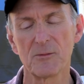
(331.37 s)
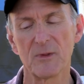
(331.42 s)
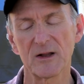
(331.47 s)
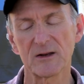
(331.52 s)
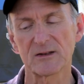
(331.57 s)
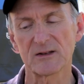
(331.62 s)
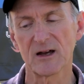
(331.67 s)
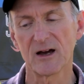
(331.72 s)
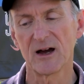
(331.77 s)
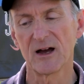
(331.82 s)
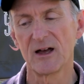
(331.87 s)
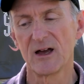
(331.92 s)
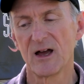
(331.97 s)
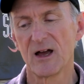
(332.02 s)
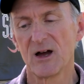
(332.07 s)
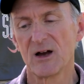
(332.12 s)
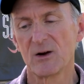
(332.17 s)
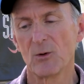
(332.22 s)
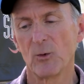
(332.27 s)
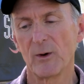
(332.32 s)
But
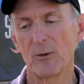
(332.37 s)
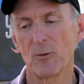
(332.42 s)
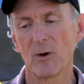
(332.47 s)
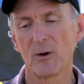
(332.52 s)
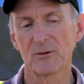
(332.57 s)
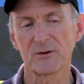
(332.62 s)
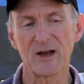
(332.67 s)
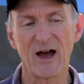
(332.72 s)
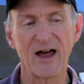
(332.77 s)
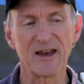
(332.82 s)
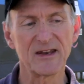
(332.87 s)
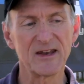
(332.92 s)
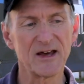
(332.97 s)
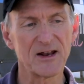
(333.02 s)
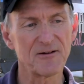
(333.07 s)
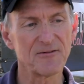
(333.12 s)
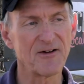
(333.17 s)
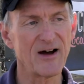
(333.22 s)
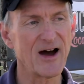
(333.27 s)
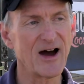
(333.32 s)
we want to
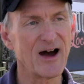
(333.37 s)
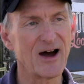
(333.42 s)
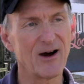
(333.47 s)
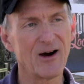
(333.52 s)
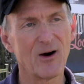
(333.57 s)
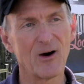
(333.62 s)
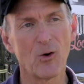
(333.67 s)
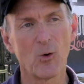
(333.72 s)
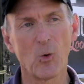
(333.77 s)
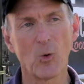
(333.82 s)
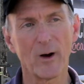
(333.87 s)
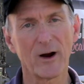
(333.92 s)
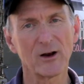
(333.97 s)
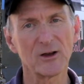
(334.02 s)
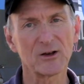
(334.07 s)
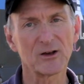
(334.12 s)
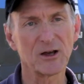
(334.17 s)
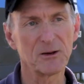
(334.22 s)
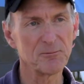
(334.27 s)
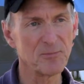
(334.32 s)
identify where
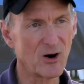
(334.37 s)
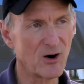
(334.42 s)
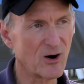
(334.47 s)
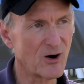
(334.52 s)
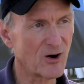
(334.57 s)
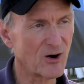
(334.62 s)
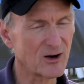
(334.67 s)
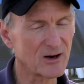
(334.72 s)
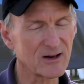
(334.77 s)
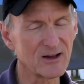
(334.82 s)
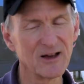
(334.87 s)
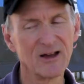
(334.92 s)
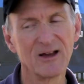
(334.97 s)
you can park